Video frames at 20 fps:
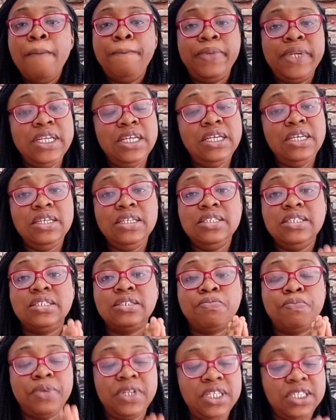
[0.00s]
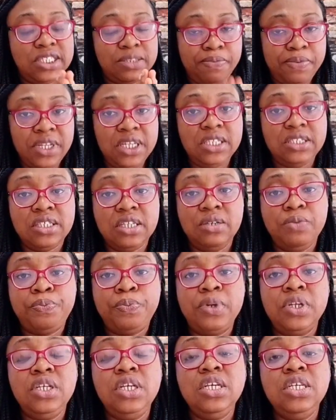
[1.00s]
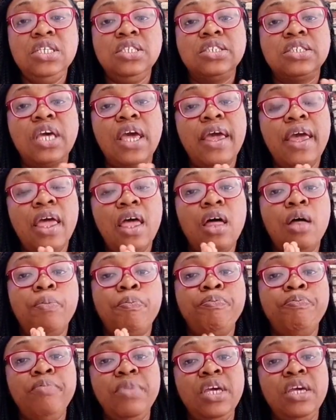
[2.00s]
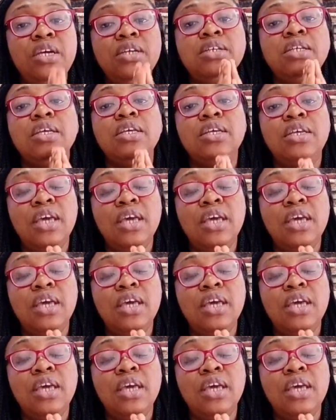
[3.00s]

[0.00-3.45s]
Please, please, please, and please help me